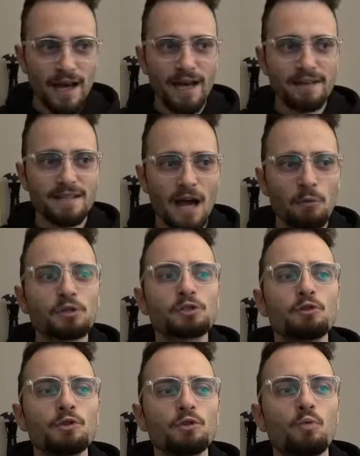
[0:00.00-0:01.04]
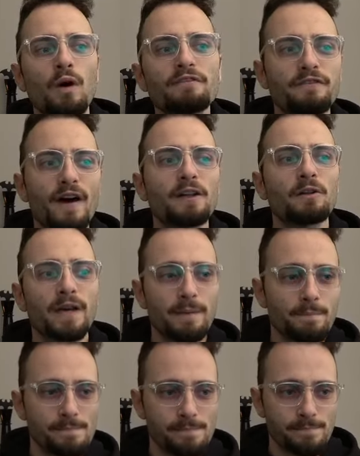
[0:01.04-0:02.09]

And I will show you one final game,